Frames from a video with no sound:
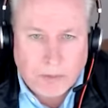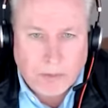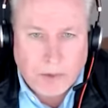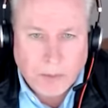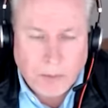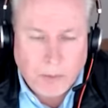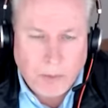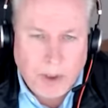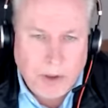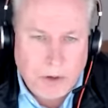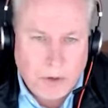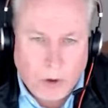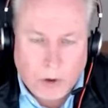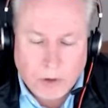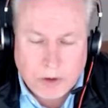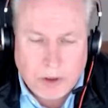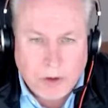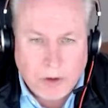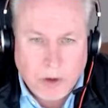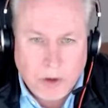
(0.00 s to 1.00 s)
We
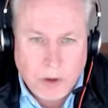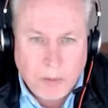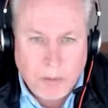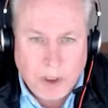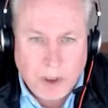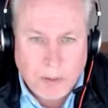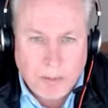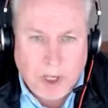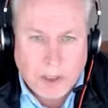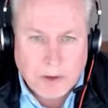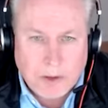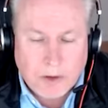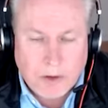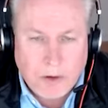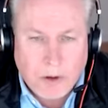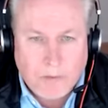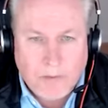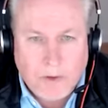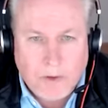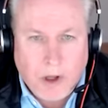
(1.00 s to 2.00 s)
talked a little bit about this
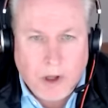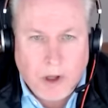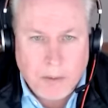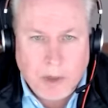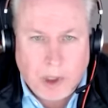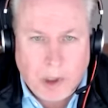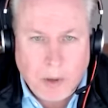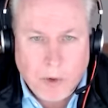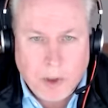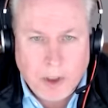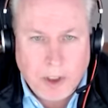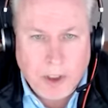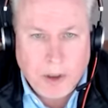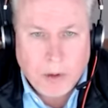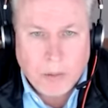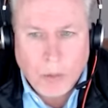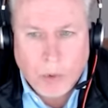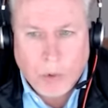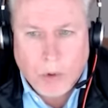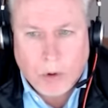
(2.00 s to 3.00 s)
offline, but I want to hear
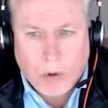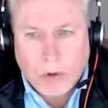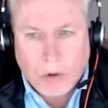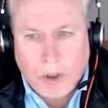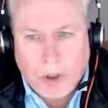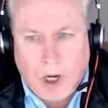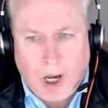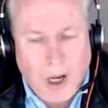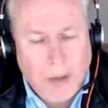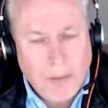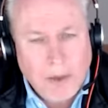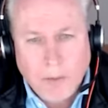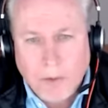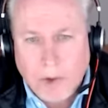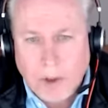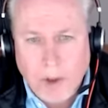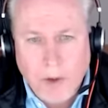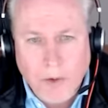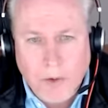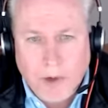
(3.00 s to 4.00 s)
more.
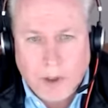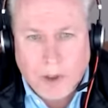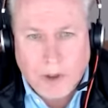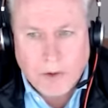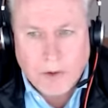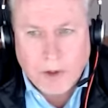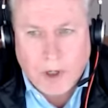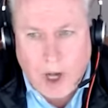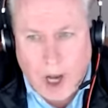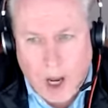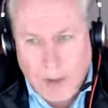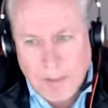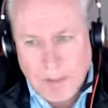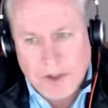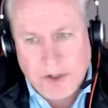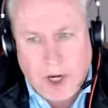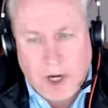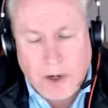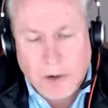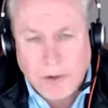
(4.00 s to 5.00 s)
What do you think are the common
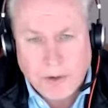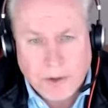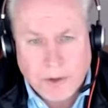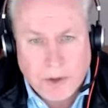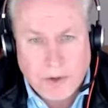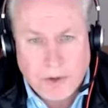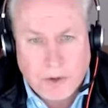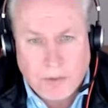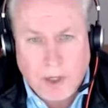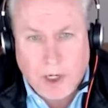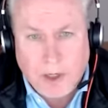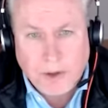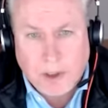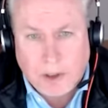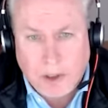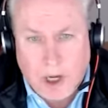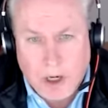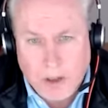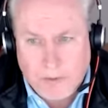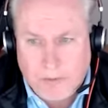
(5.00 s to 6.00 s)
challenges around the
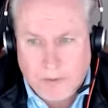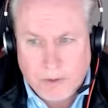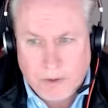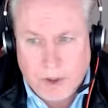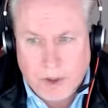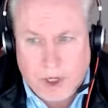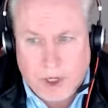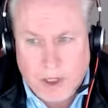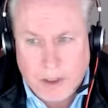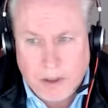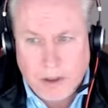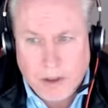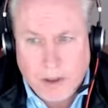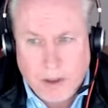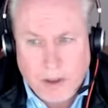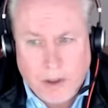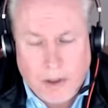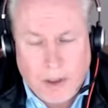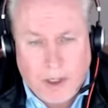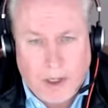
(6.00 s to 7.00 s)
Log4j
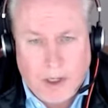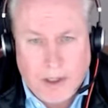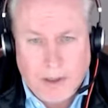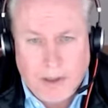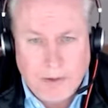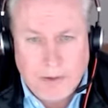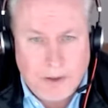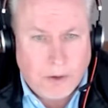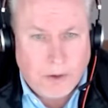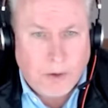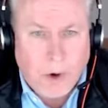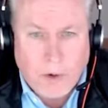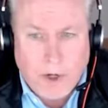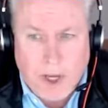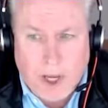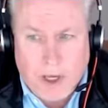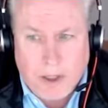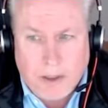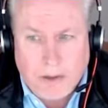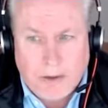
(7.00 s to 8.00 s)
and 0
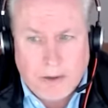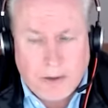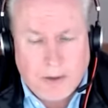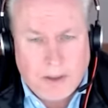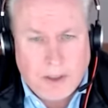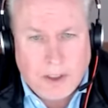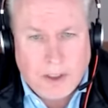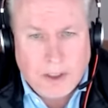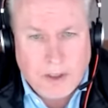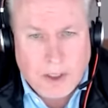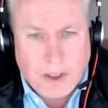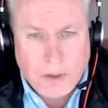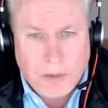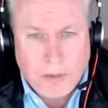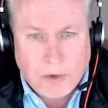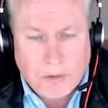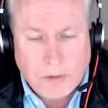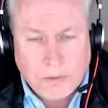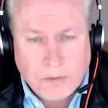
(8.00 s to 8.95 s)
days, as an example?